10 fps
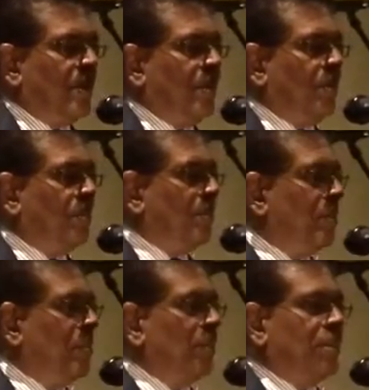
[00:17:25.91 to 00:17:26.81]
of the
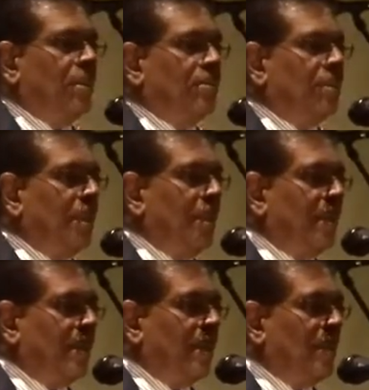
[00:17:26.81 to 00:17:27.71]
University of Sri
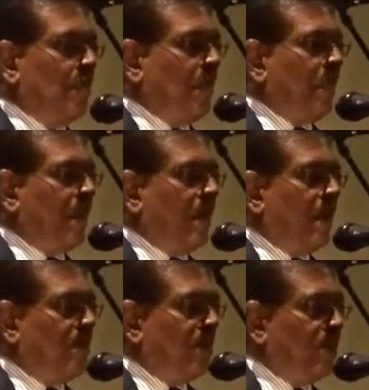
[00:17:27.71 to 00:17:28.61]
Lanka
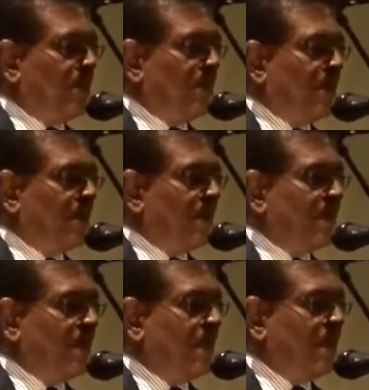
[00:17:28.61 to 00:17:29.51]
at Moratuwa.
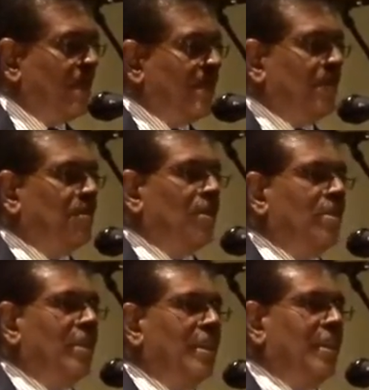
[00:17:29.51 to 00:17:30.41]

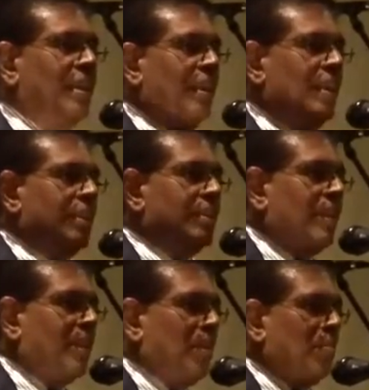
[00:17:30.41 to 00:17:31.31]
Subsequently, that
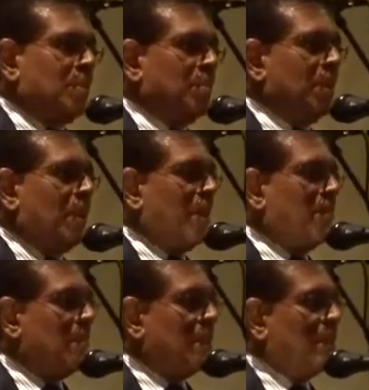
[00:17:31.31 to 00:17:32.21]
campus became
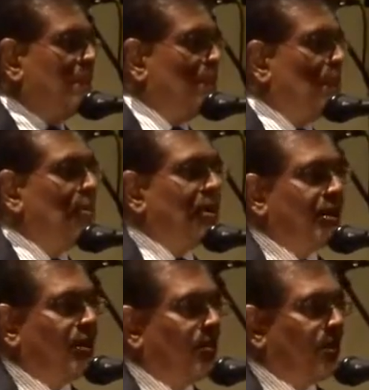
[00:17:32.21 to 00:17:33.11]
the
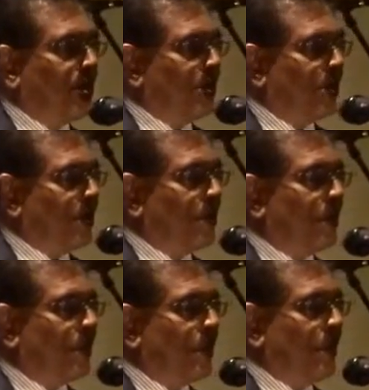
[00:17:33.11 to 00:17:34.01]
University of Moratuwa.
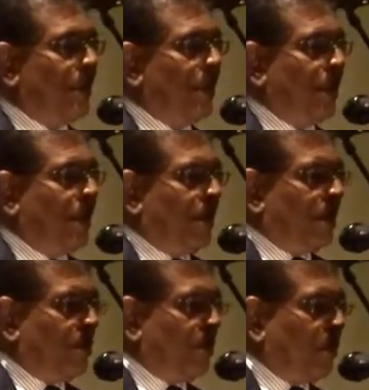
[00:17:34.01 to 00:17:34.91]

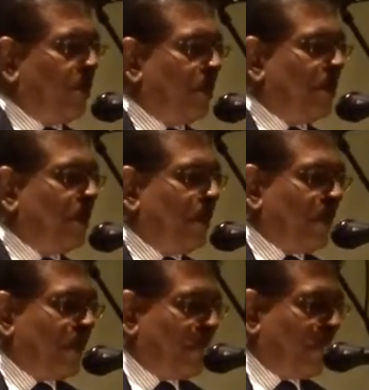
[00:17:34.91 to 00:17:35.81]
So we are
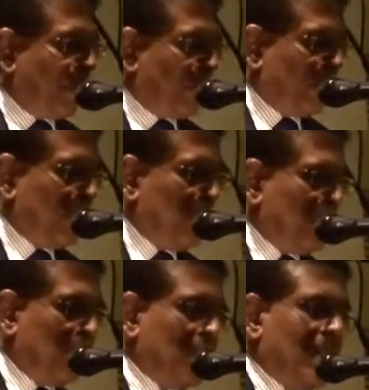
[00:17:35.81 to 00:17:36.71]
very proud and we
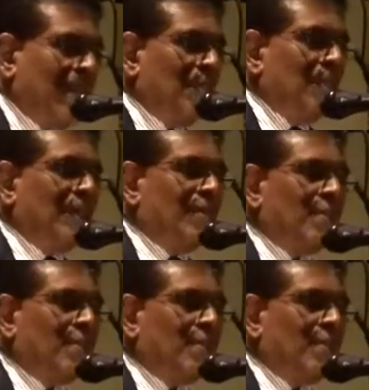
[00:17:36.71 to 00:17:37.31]
are very happy